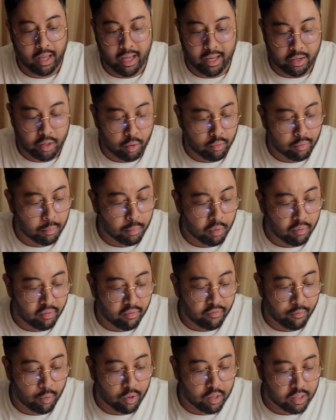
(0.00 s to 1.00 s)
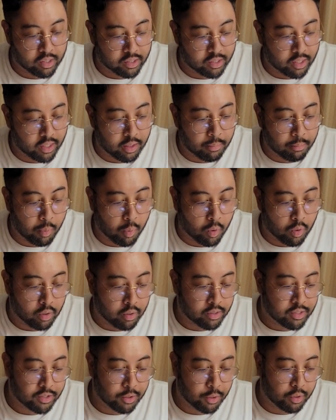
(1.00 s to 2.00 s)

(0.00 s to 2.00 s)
I had no removal for his board, so